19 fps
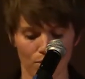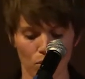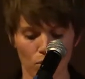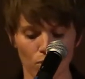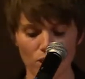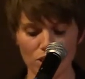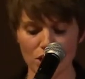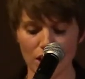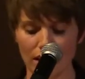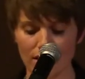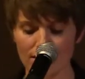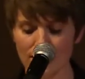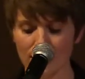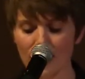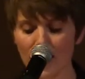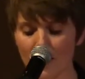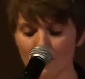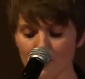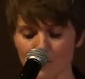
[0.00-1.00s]
which has
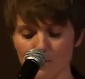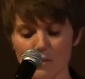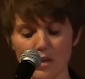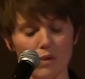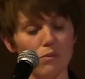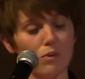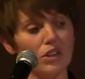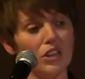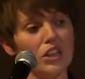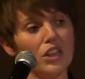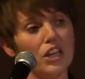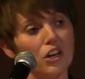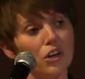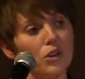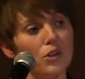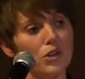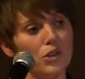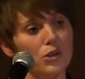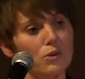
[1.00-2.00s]
left me with
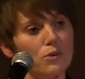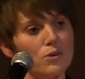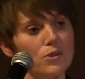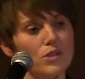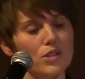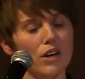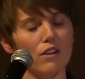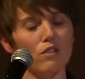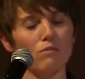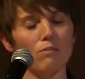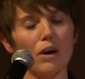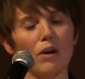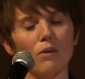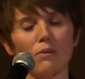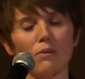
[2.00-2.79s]
little use of my